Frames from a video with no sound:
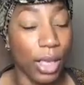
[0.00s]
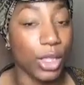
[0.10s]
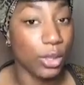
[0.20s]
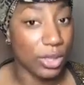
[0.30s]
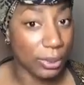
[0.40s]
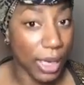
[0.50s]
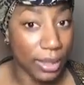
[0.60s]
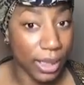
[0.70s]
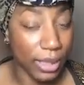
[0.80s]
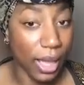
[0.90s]
Do you see what I
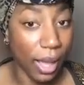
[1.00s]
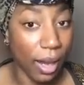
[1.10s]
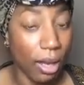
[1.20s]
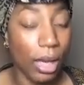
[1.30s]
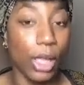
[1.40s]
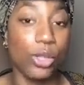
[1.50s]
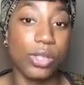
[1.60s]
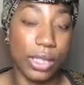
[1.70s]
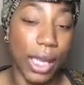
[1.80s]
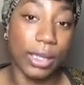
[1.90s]
did there? You
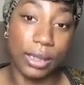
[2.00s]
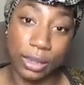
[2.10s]
see, like,